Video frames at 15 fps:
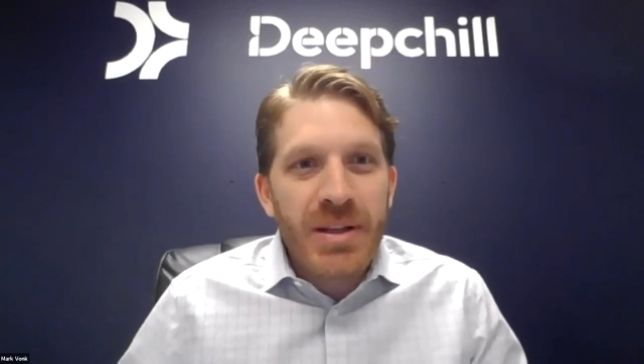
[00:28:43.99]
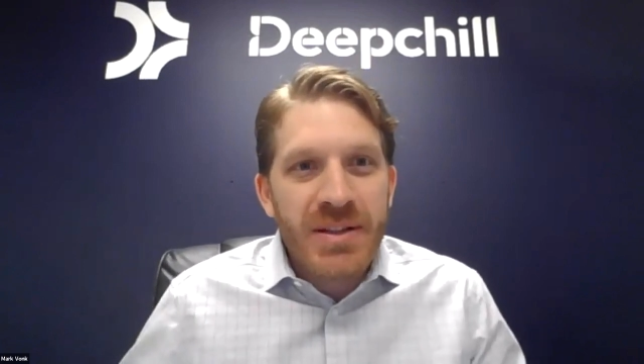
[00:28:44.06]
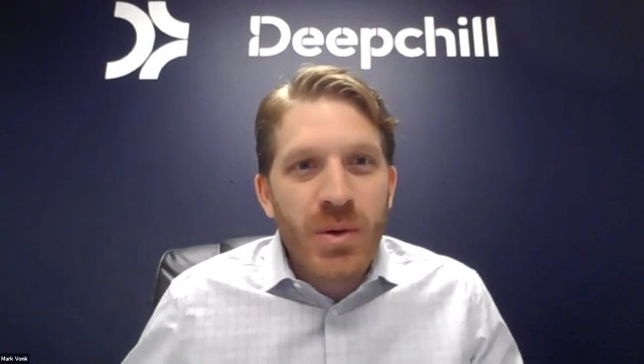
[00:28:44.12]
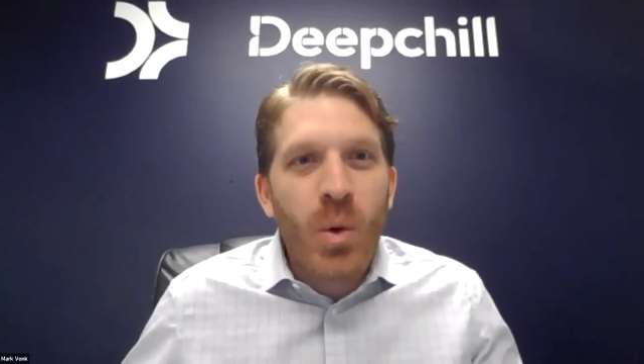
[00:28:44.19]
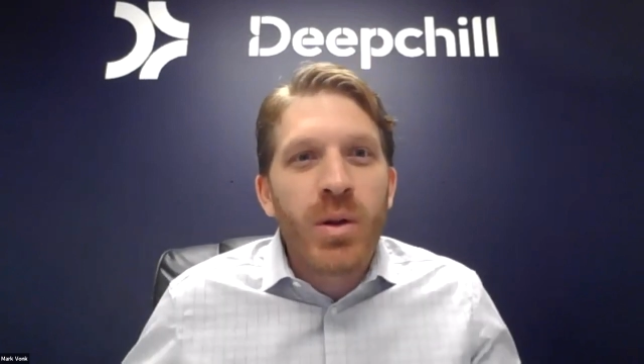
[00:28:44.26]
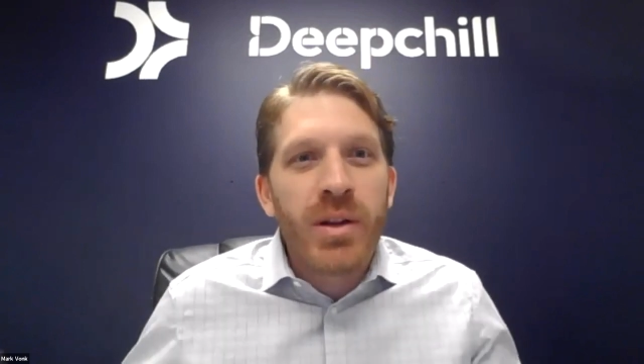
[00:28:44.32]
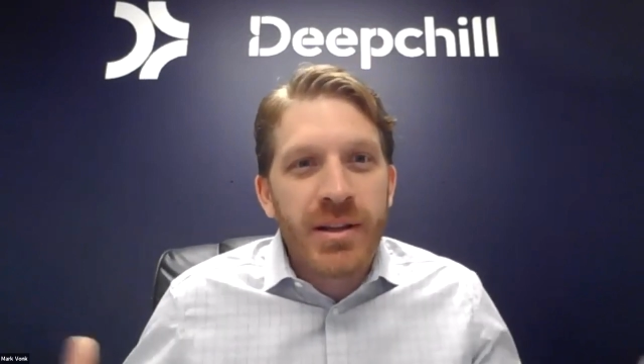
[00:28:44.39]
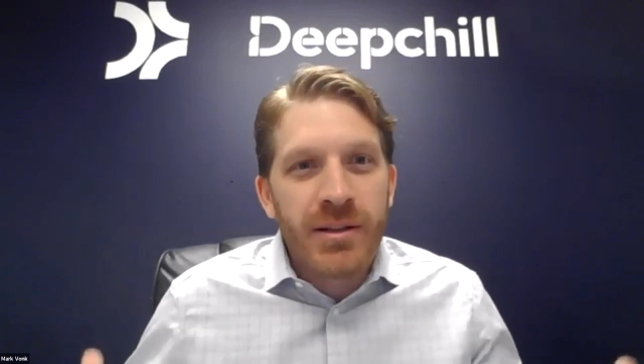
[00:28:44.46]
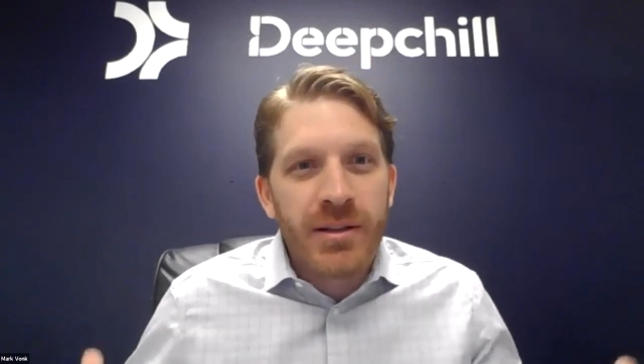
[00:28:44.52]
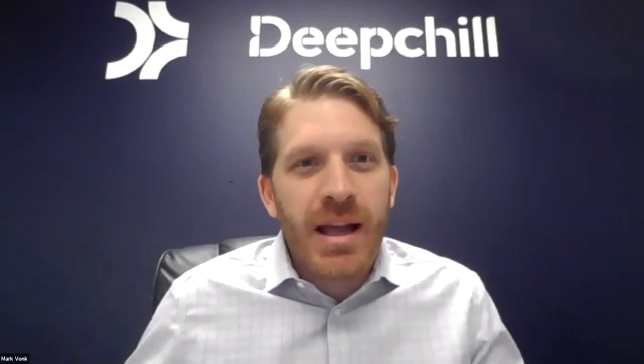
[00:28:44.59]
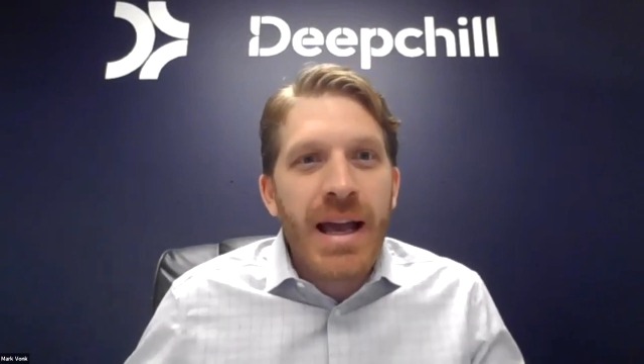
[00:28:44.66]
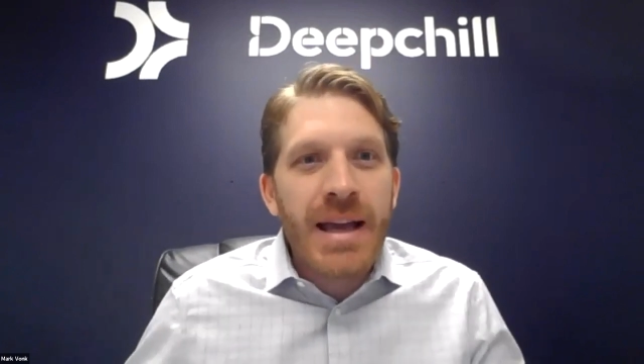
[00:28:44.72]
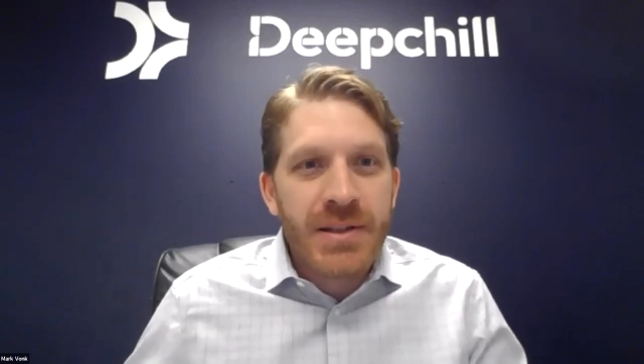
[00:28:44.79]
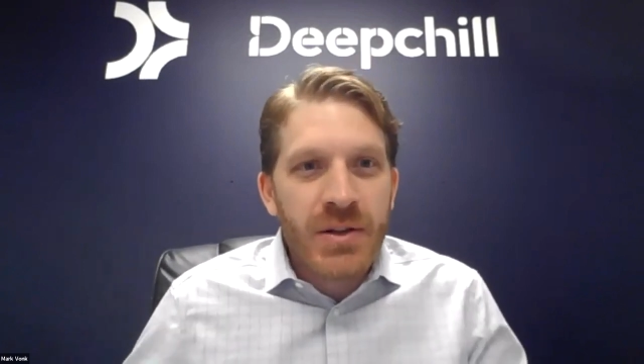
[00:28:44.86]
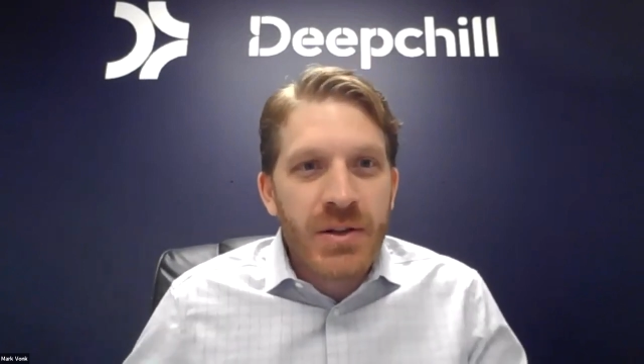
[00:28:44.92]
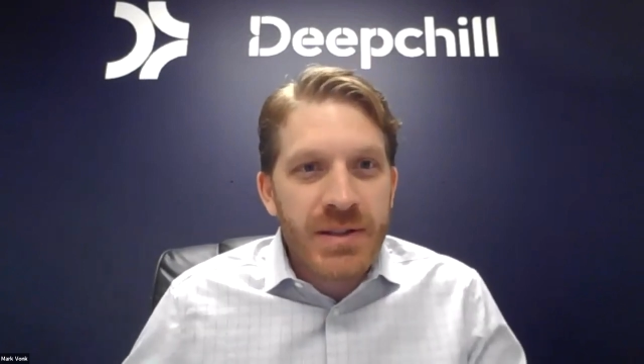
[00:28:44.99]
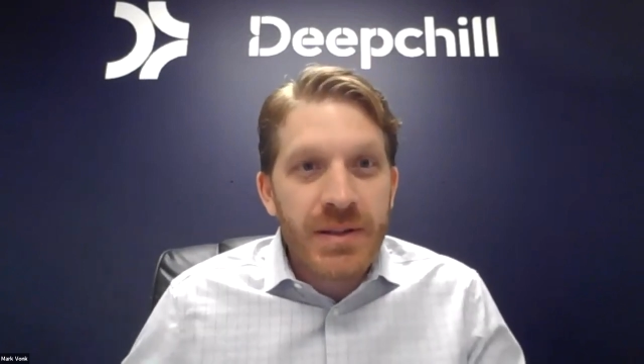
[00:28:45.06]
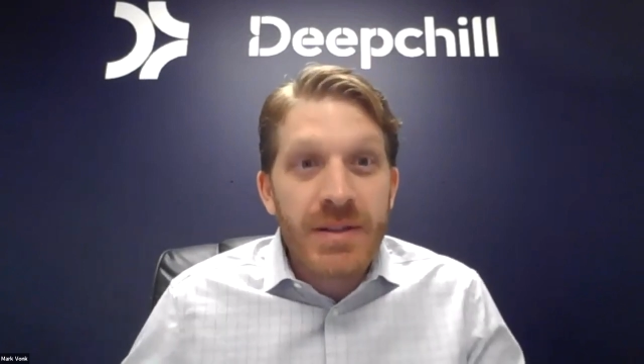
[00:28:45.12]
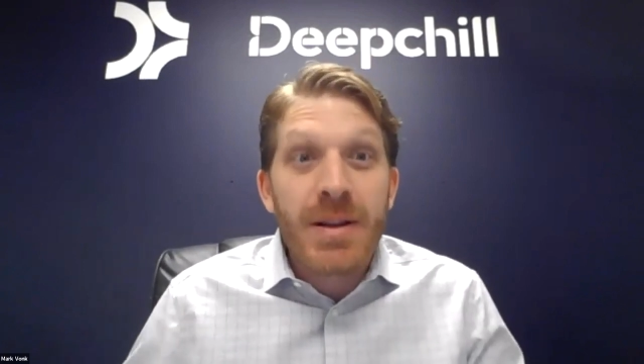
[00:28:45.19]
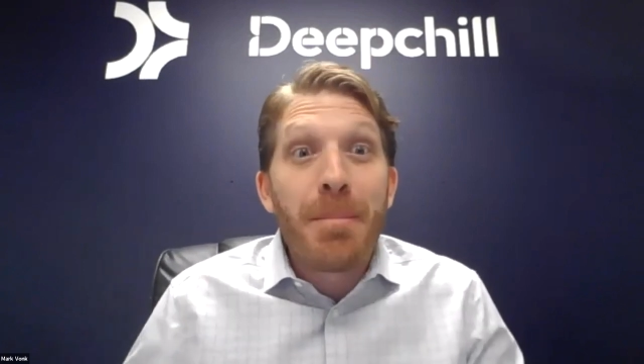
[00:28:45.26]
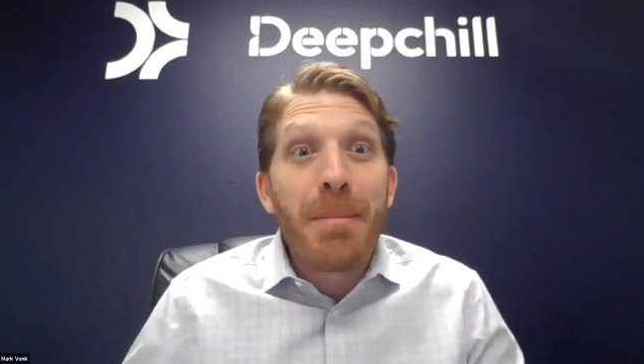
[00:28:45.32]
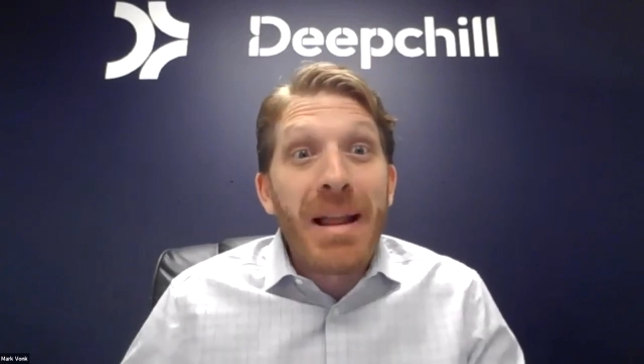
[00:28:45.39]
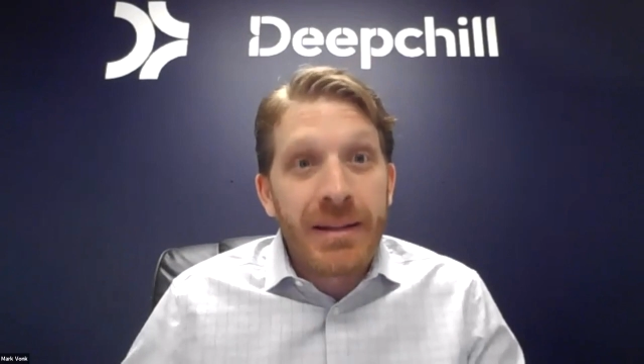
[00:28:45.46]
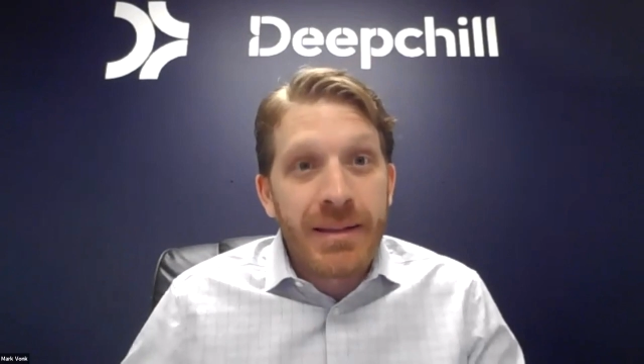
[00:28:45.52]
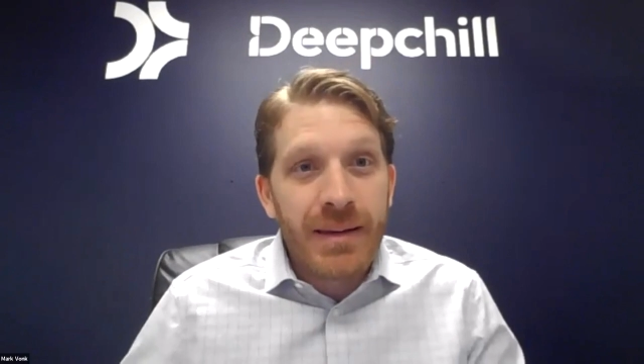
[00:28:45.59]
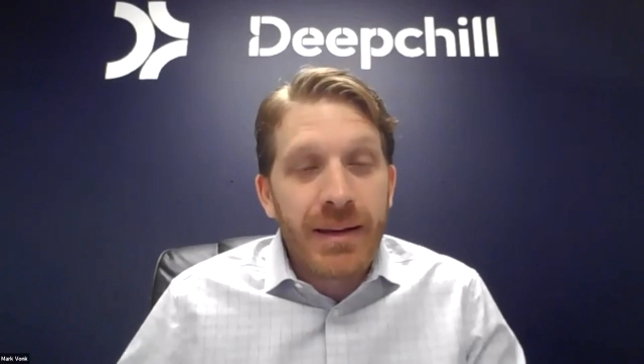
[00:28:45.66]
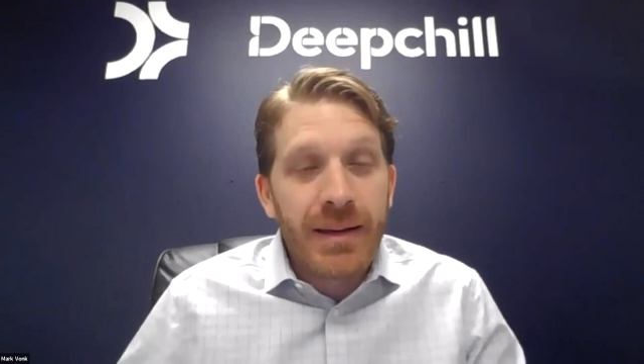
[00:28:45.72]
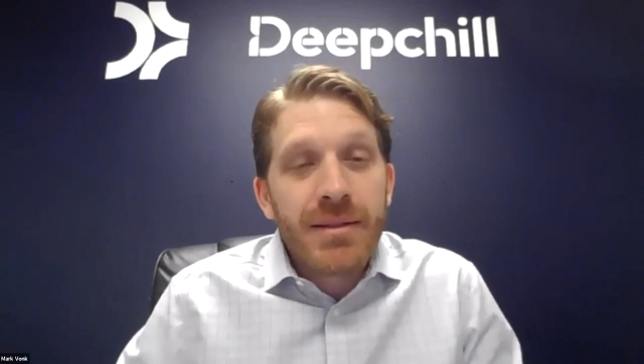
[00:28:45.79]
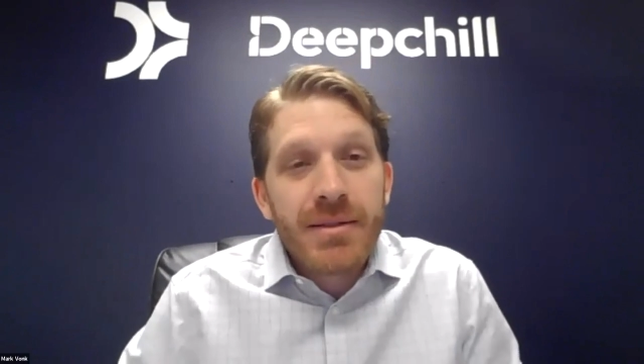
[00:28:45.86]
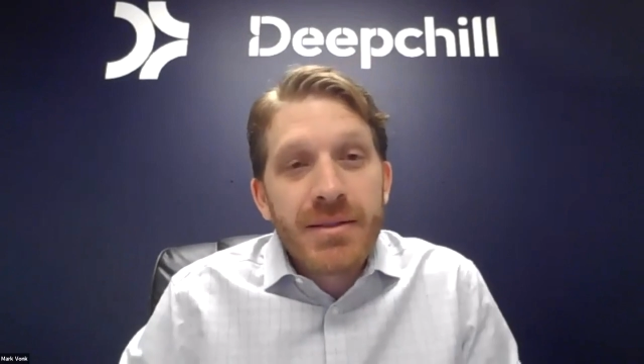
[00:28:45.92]
It's all the little ice crystals are
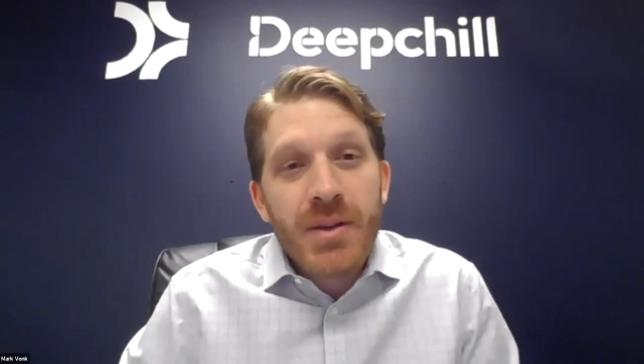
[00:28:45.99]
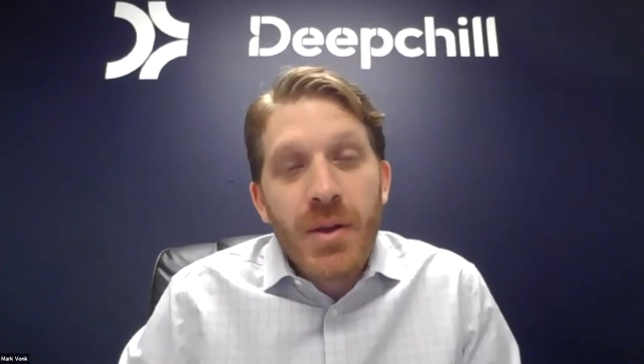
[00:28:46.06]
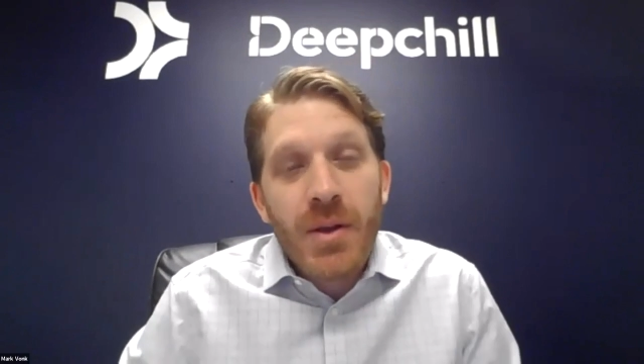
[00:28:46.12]
melting.